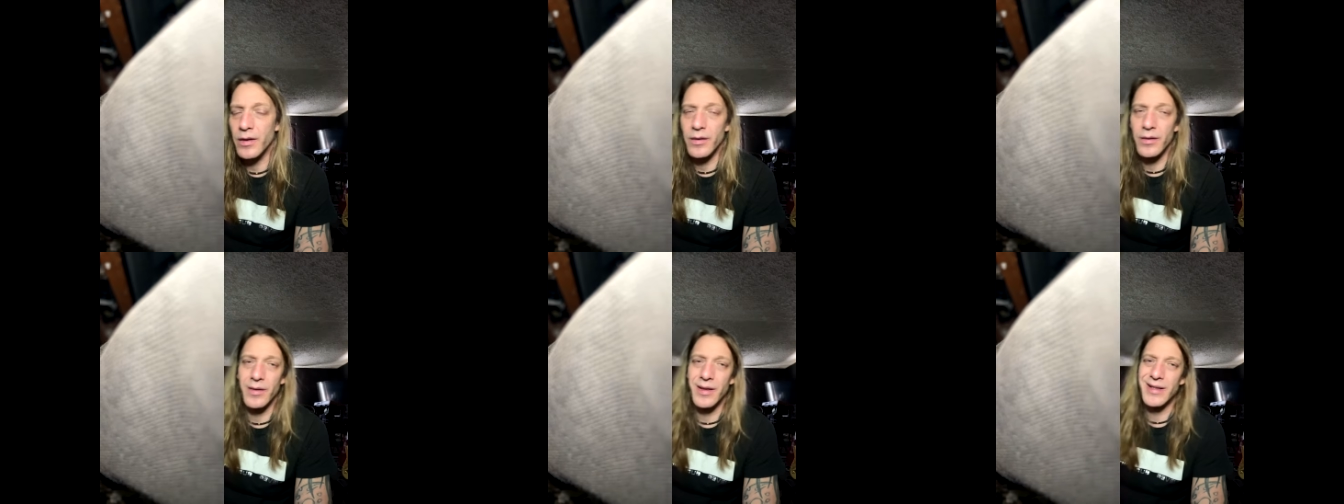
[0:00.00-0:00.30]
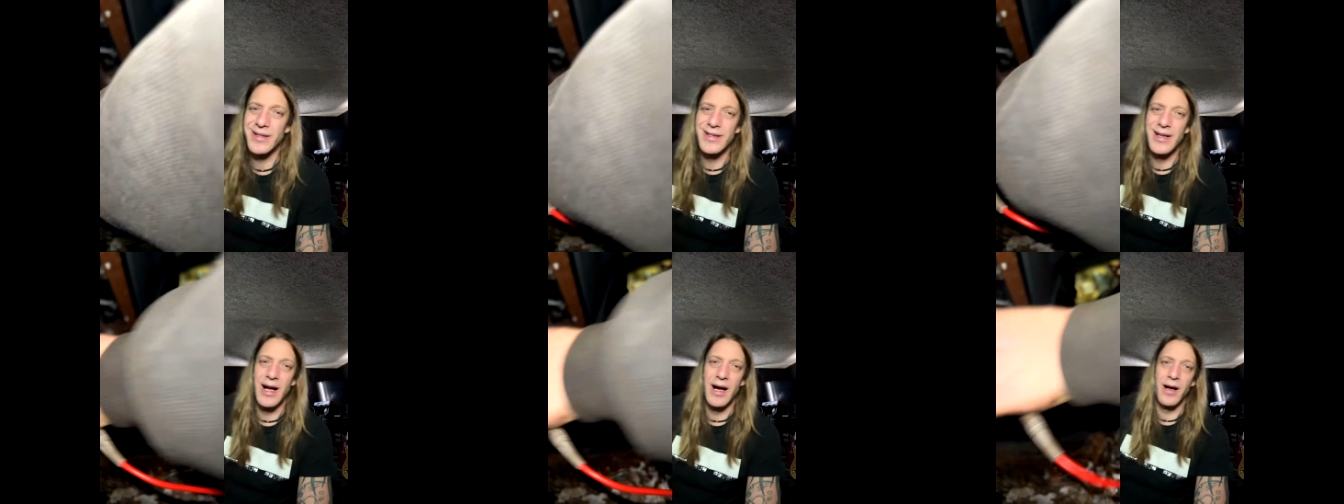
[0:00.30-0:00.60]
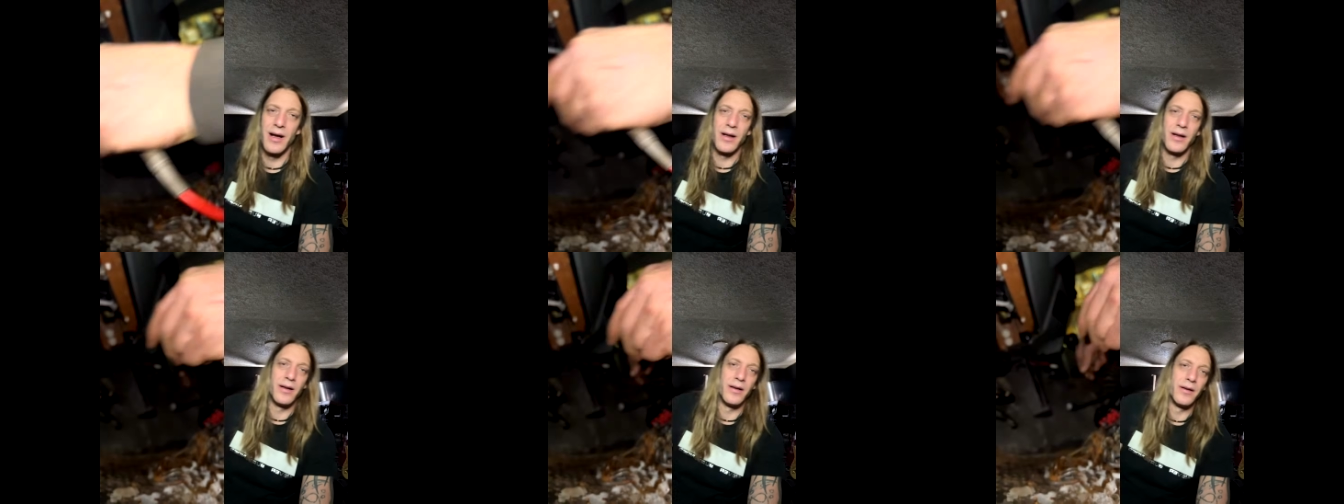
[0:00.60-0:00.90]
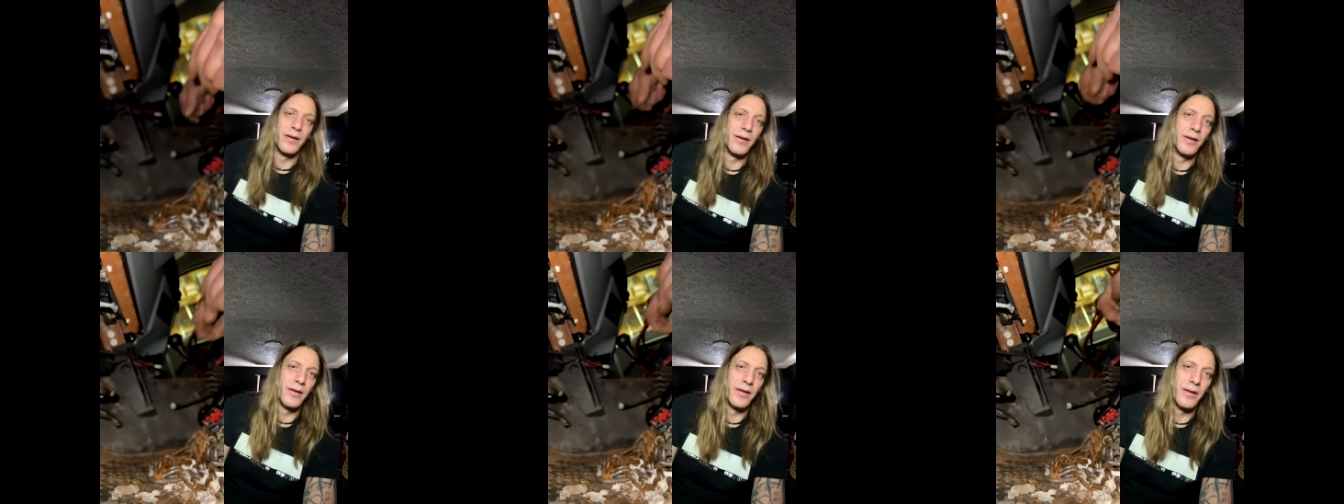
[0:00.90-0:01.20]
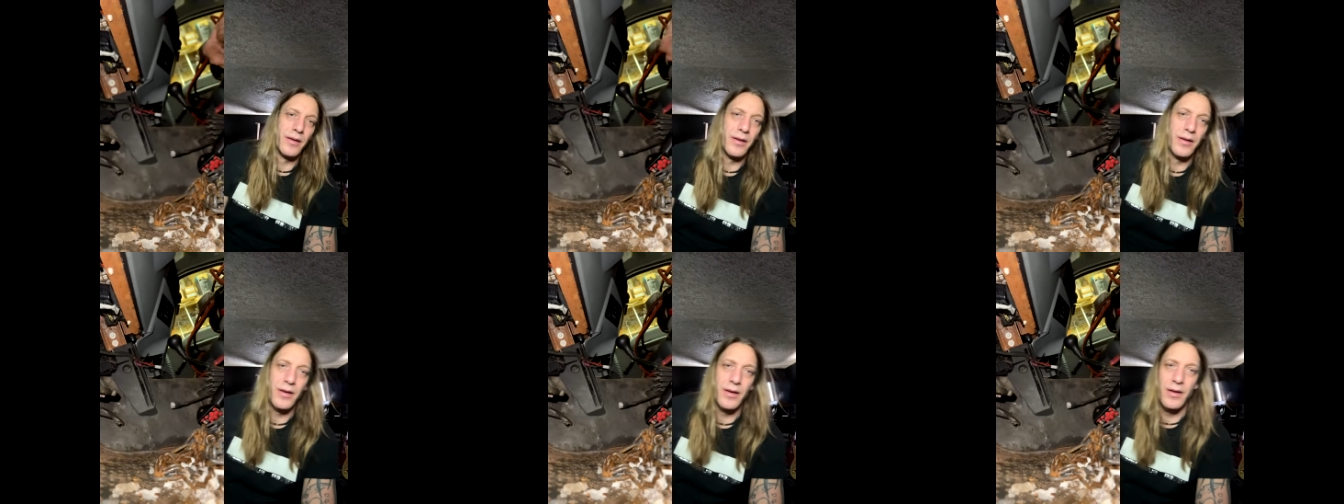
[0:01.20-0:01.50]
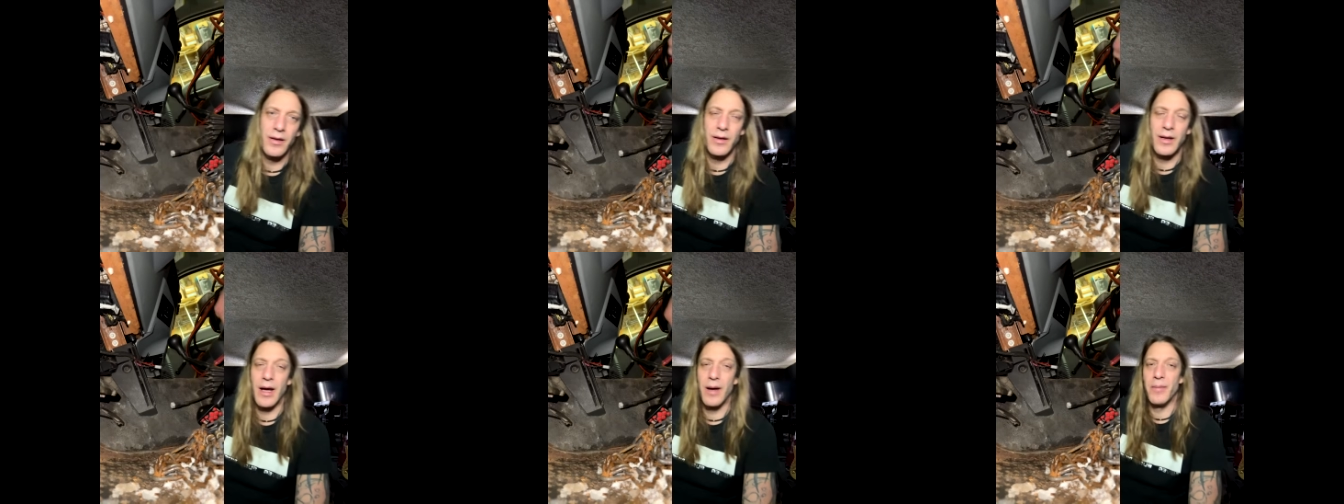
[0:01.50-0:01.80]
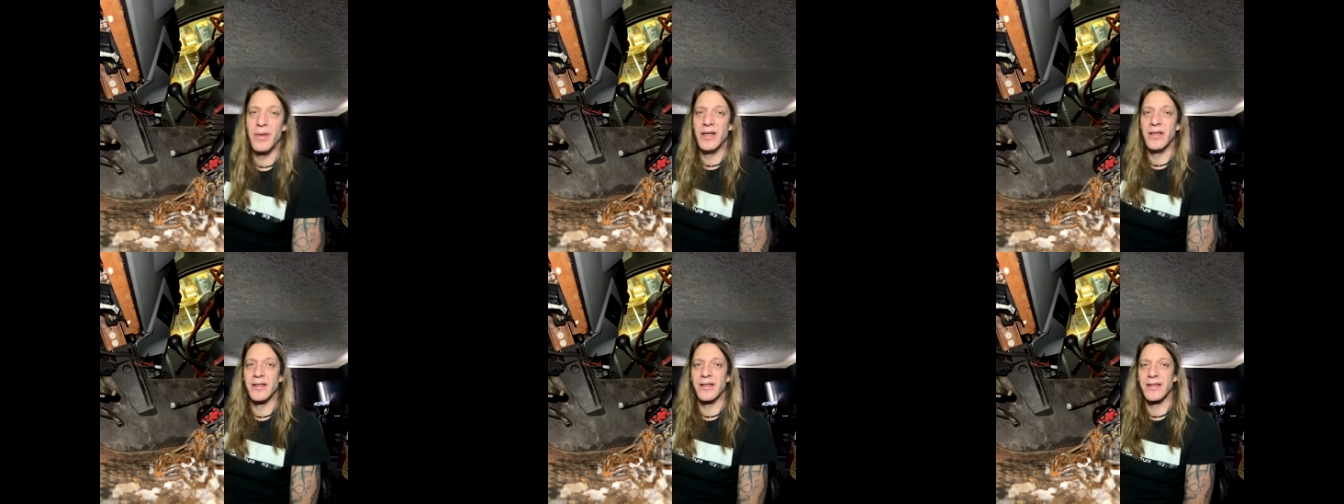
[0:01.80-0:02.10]
That's not. That
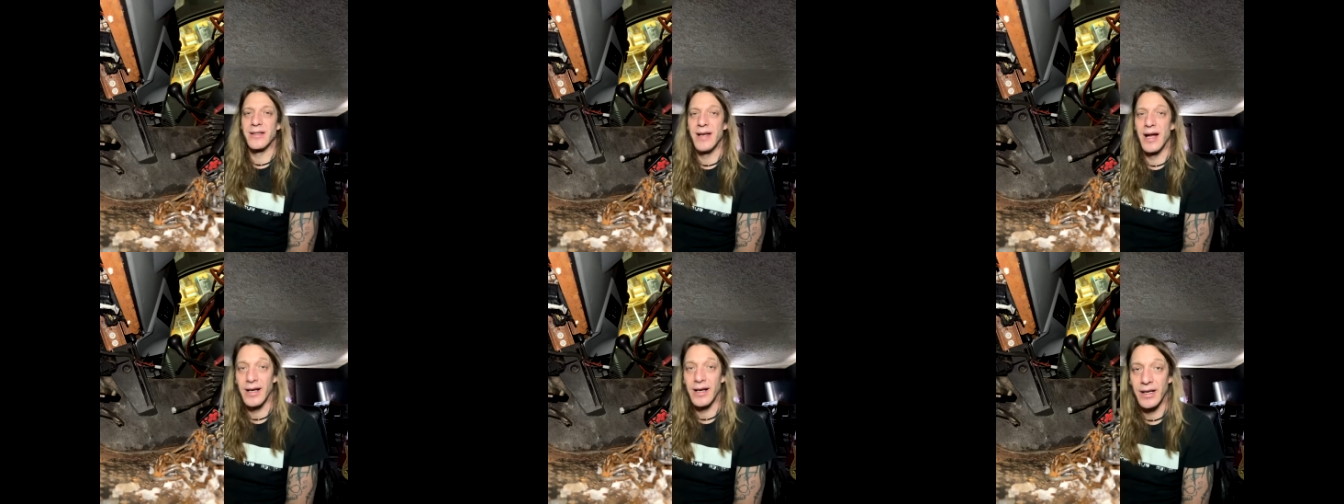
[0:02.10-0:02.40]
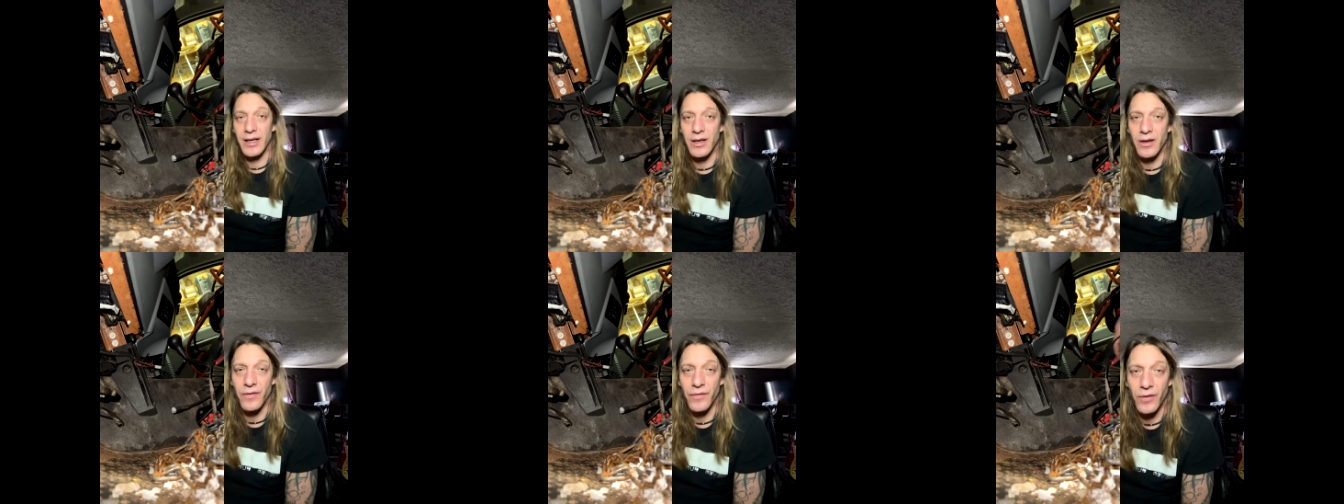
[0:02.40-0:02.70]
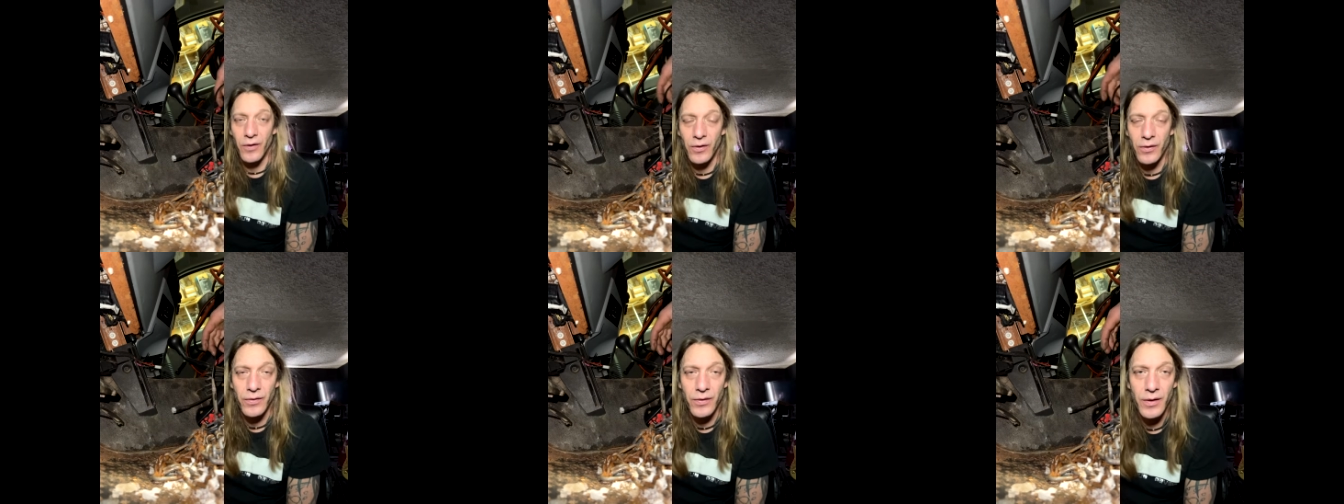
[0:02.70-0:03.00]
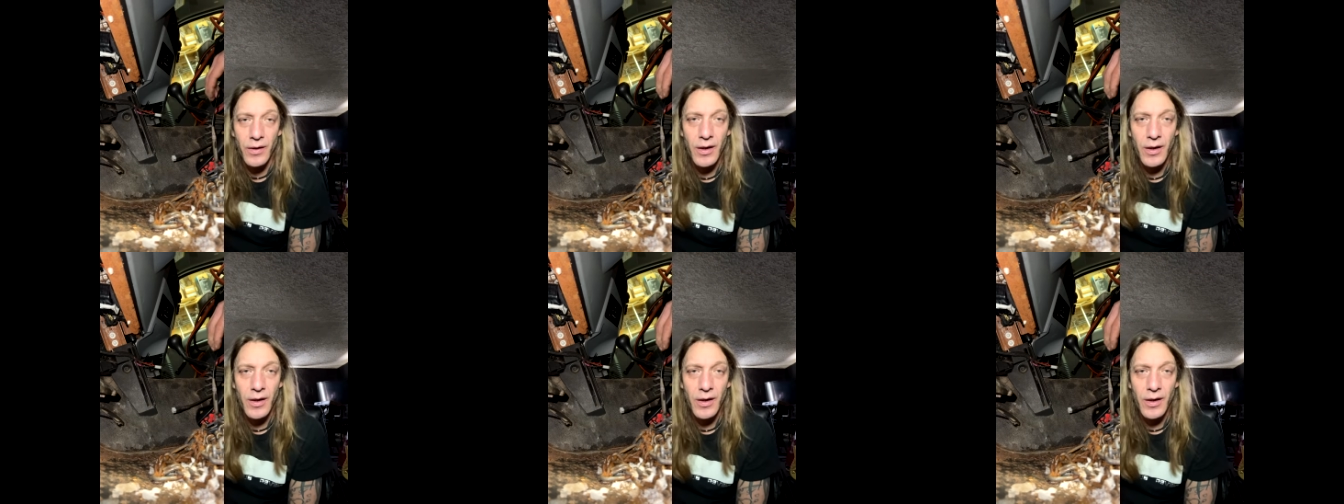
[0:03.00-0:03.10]
means it's not getting a full.